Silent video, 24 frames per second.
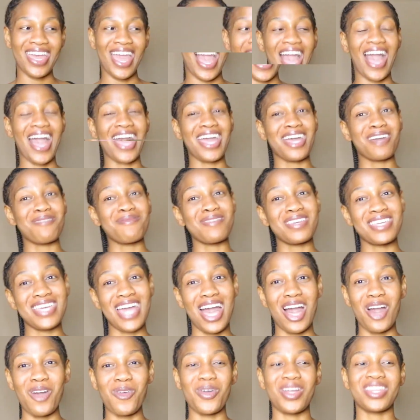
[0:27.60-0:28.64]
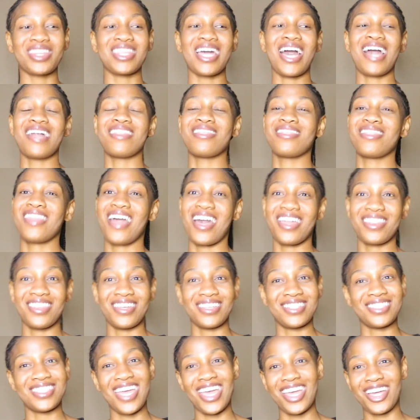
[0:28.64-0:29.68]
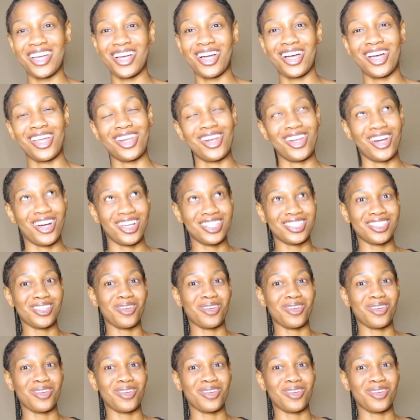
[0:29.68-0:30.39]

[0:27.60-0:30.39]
I am here with another Takealot